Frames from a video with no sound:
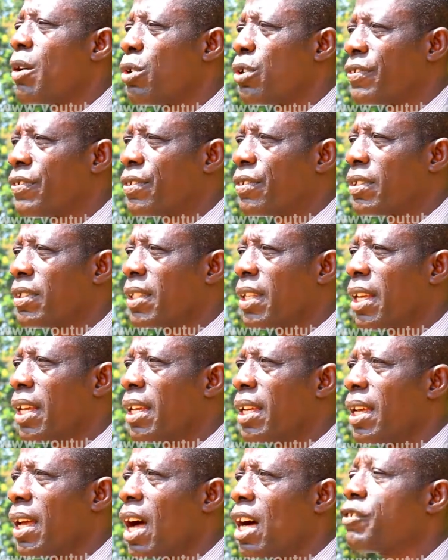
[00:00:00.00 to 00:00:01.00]
was
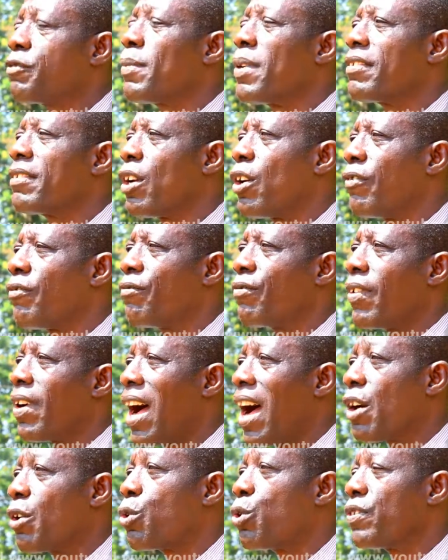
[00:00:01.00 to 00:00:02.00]
the housemaster of
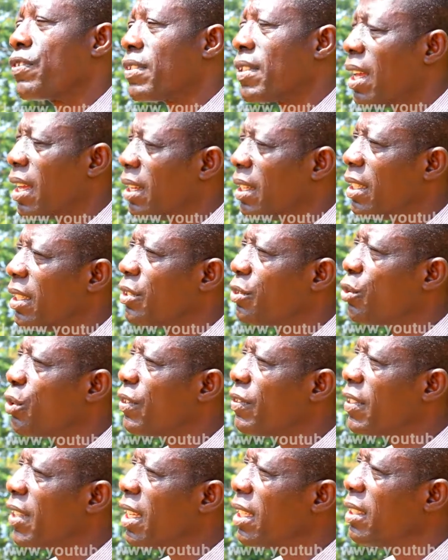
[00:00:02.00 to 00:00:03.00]
Akosa, it
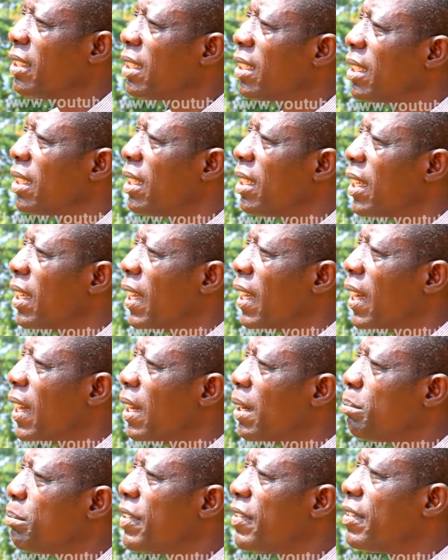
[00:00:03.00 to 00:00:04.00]
was then
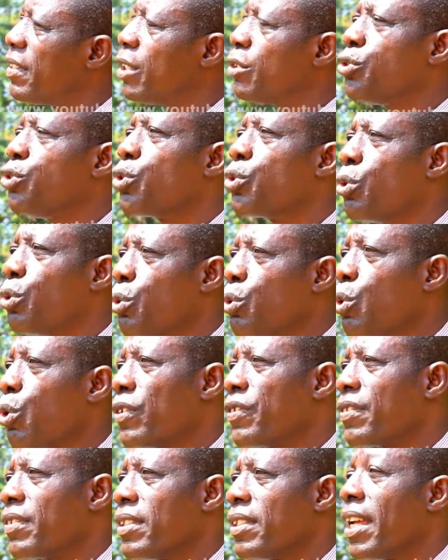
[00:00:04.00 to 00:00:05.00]
Mr. Duku who
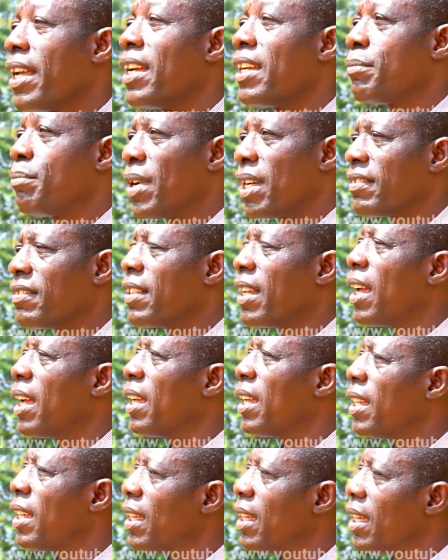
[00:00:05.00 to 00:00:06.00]
was the headmaster.
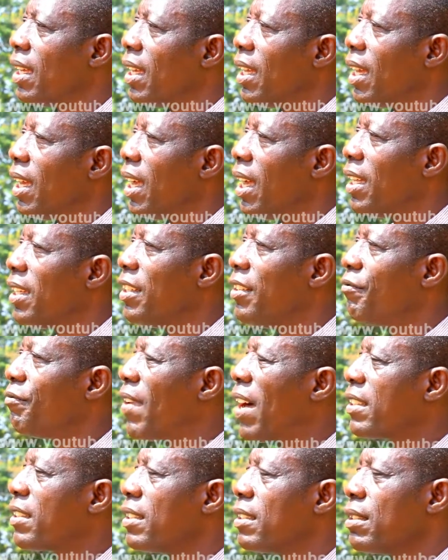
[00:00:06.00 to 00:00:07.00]
And in
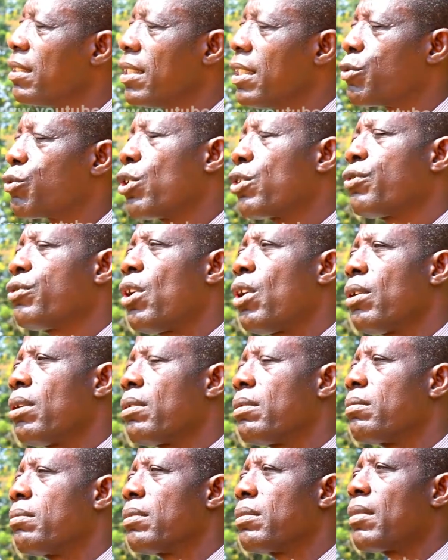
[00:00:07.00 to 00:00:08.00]
fact, it was not
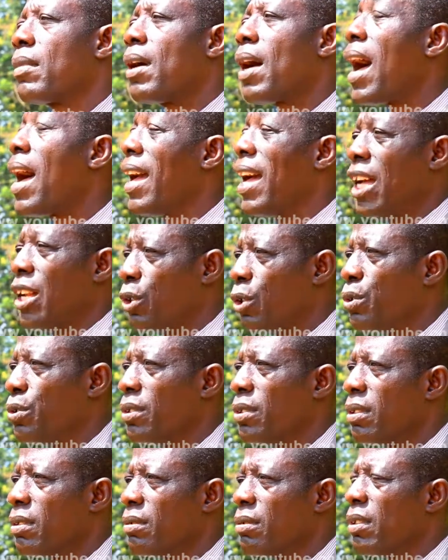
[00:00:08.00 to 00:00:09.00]
I
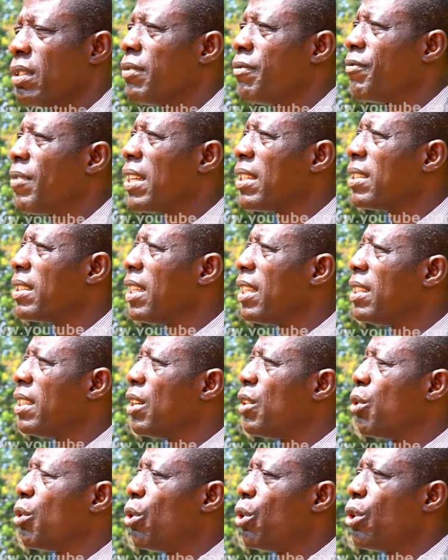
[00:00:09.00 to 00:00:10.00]
alone. In fact,
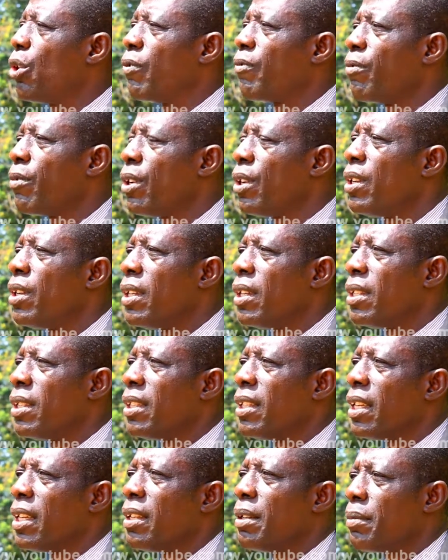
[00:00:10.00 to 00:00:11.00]
the whole of
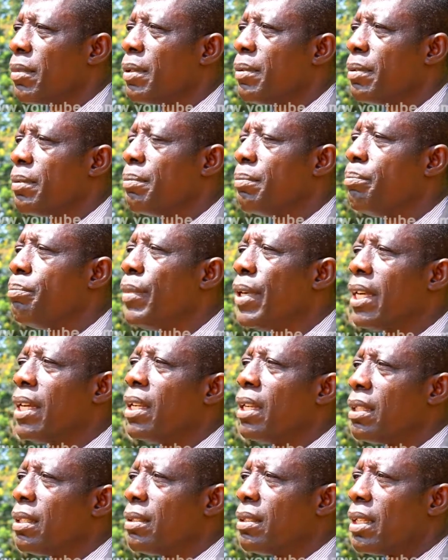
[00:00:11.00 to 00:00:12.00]
the
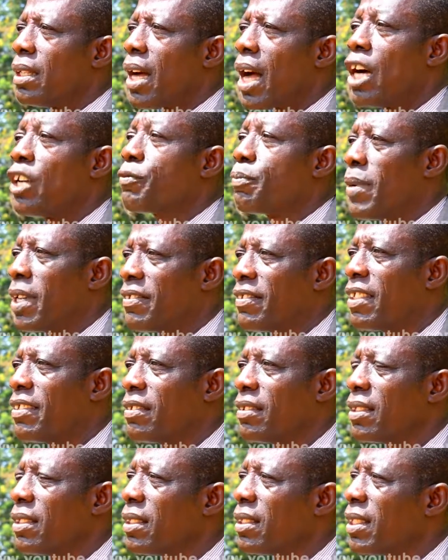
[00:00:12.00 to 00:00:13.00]
male
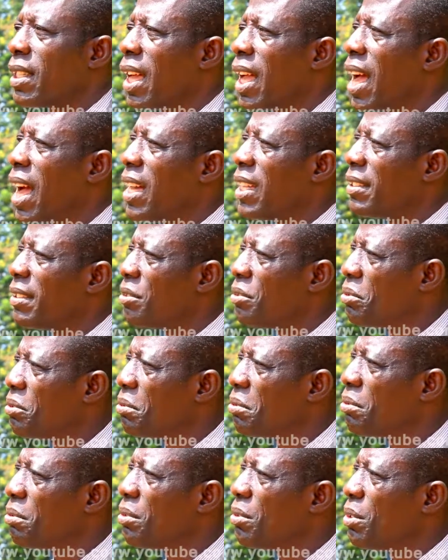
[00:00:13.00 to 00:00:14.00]
housemasters had
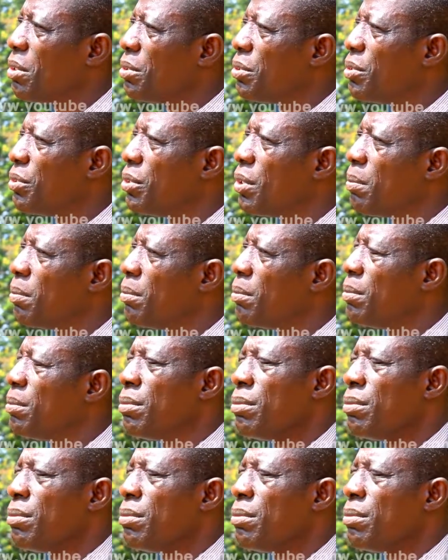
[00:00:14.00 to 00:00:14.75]
some